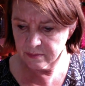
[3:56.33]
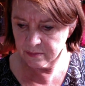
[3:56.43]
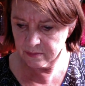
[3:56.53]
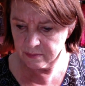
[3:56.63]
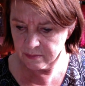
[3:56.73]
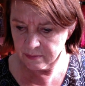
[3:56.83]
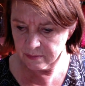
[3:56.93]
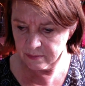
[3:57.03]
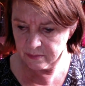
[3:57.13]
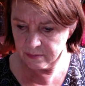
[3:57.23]

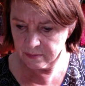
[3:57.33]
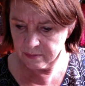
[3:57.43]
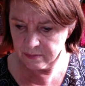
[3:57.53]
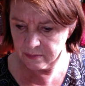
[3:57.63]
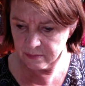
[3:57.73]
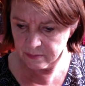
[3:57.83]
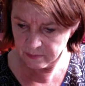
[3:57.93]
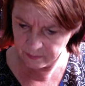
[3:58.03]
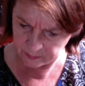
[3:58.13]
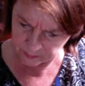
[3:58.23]

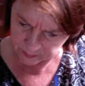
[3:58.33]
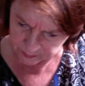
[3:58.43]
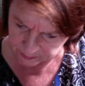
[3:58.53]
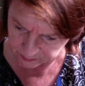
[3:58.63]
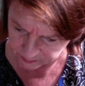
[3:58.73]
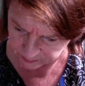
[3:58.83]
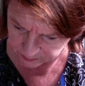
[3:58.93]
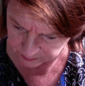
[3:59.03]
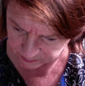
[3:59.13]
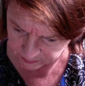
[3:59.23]

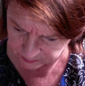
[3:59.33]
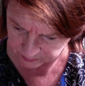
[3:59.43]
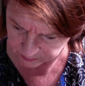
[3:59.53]
(silence)